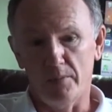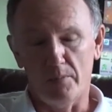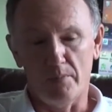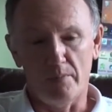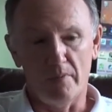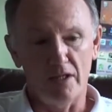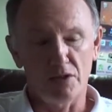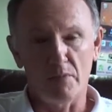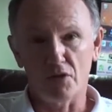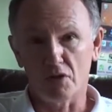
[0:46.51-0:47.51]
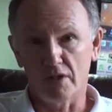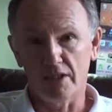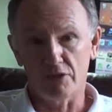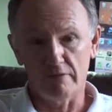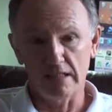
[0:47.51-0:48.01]
My
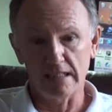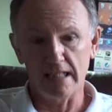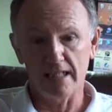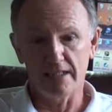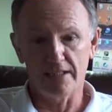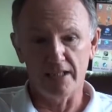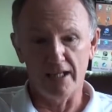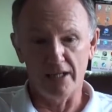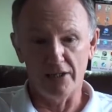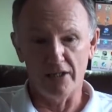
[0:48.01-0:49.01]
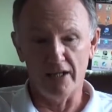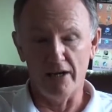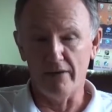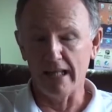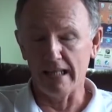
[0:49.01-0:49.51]
specialty is real estate, and
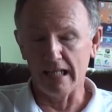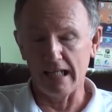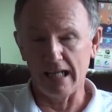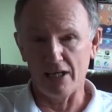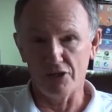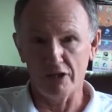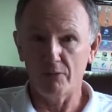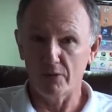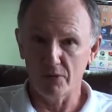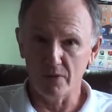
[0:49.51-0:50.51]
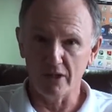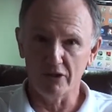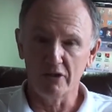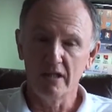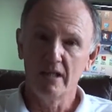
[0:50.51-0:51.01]
anything I share with you
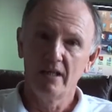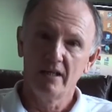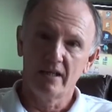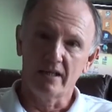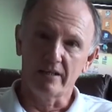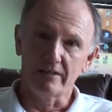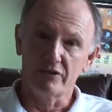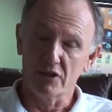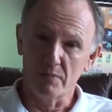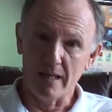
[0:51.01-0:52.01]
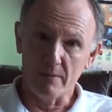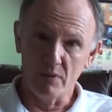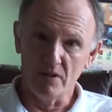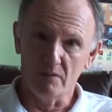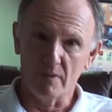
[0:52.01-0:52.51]
here, just my
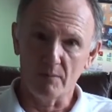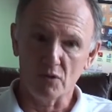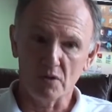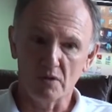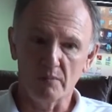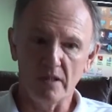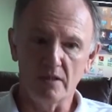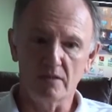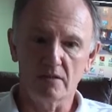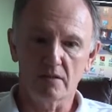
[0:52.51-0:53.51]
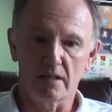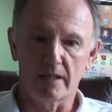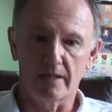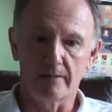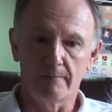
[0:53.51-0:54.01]
opinion, my personal opinions,
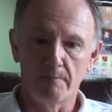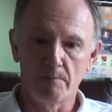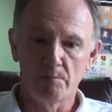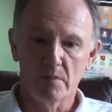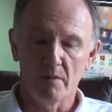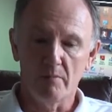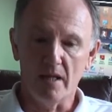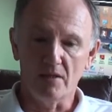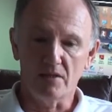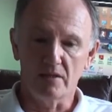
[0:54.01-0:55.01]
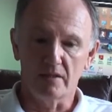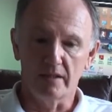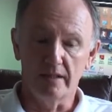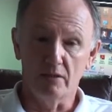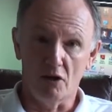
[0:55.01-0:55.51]
based
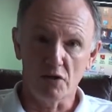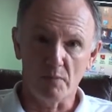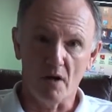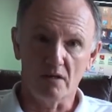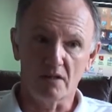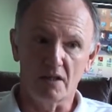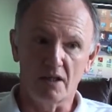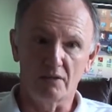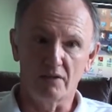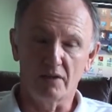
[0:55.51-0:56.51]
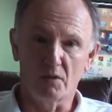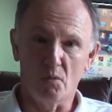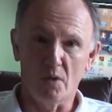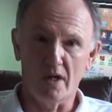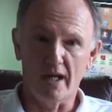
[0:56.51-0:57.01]
in large part
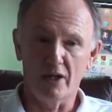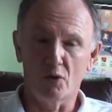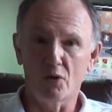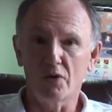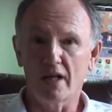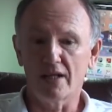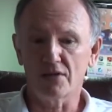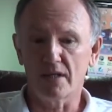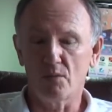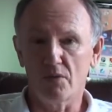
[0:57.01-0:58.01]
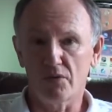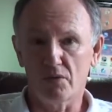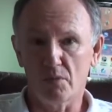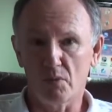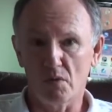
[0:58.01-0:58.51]
on what I learned as I went
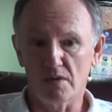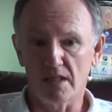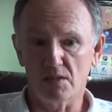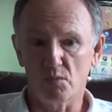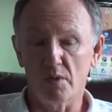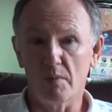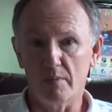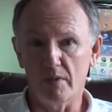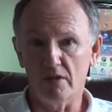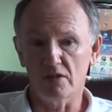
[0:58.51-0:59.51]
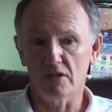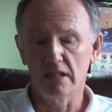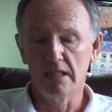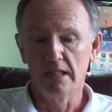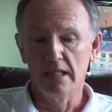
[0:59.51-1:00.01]
through the process with my parents.
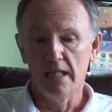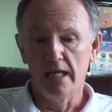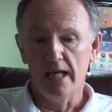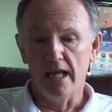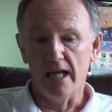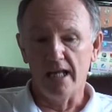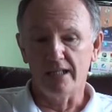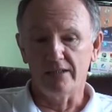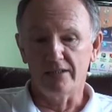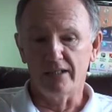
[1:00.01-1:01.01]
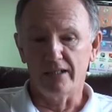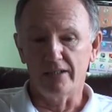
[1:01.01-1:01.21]
And